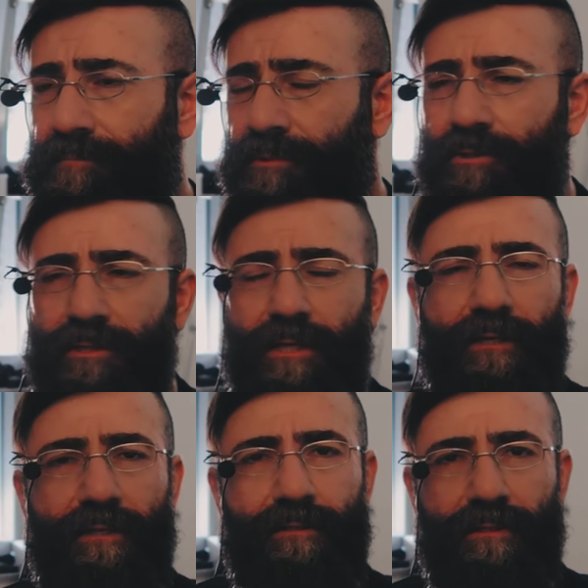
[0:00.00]
You see,
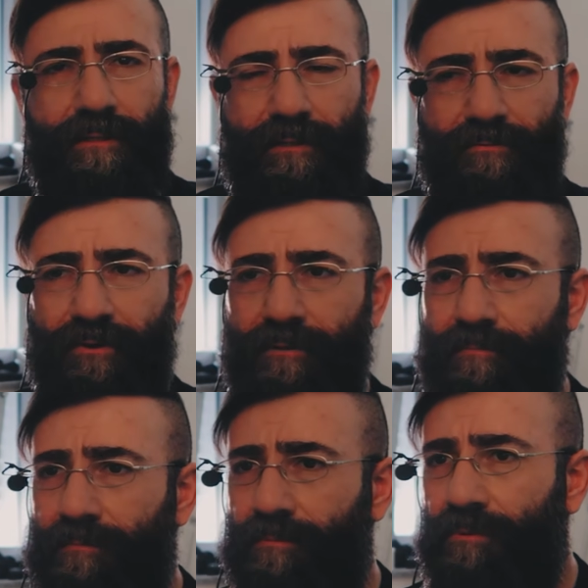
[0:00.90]
it's in
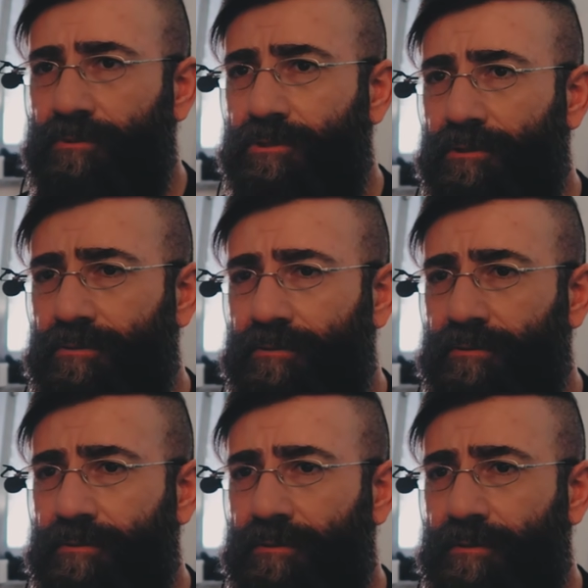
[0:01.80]
different tune,
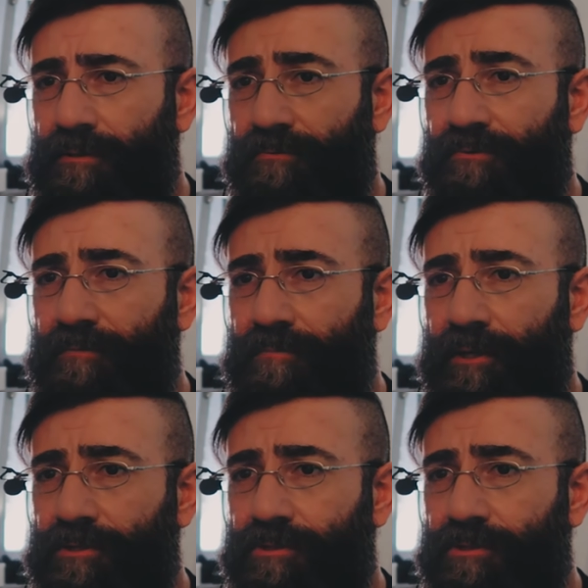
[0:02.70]
different pitch,